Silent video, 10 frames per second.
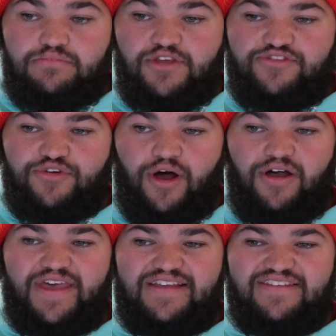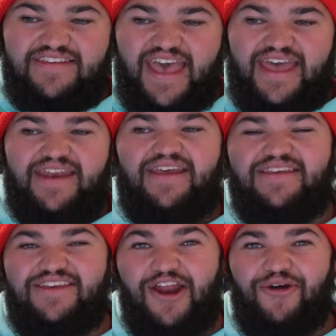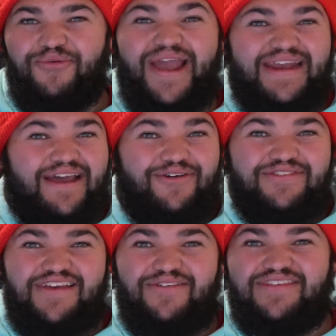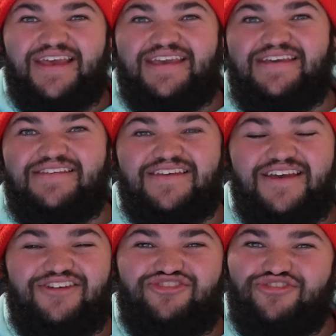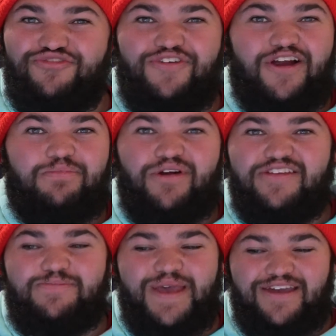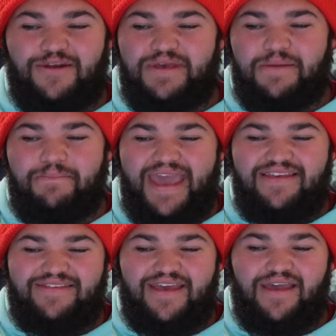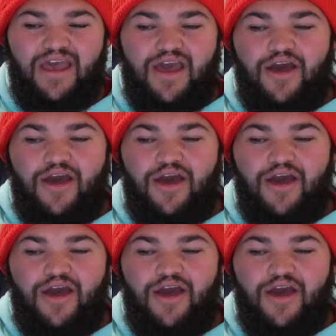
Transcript: So all that said, right now it sounds like he's a surefire prospect, going to be amazing.